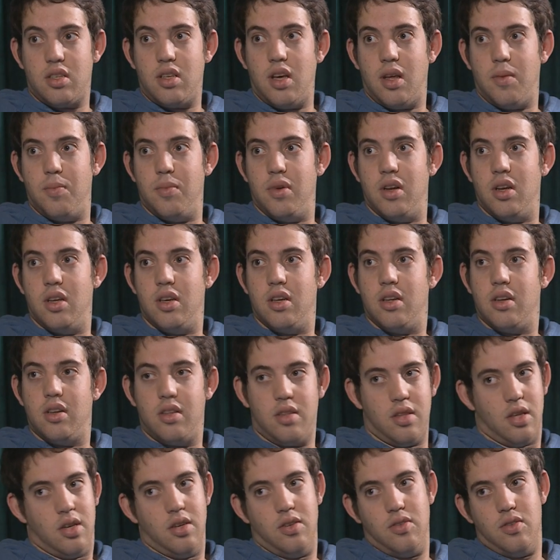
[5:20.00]
10 million,
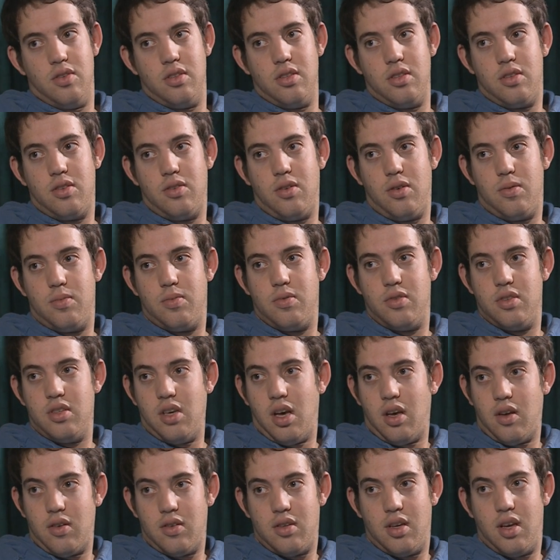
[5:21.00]
then you're at the top
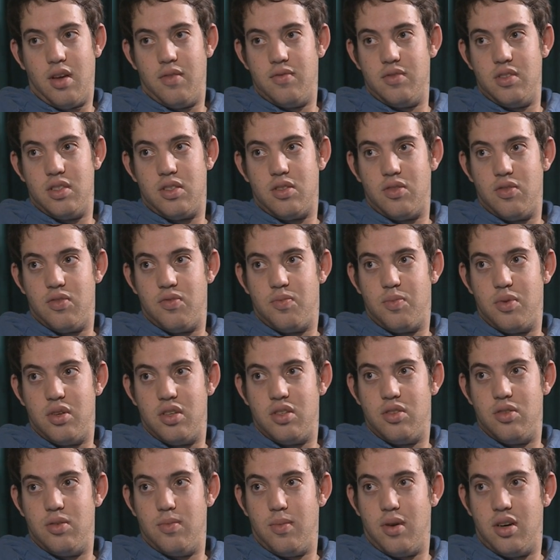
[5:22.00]
without having to have put
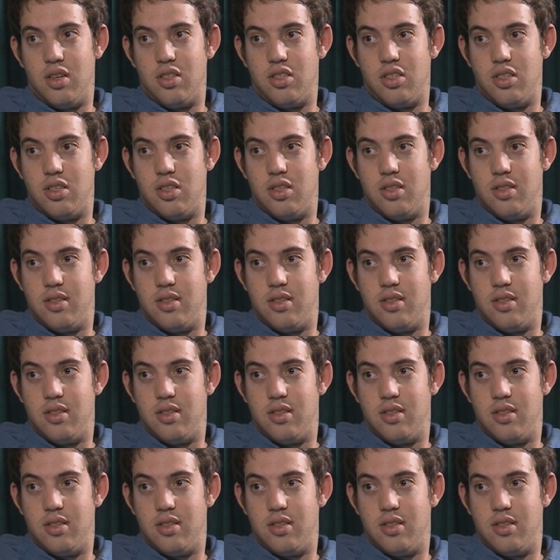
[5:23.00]
too much in.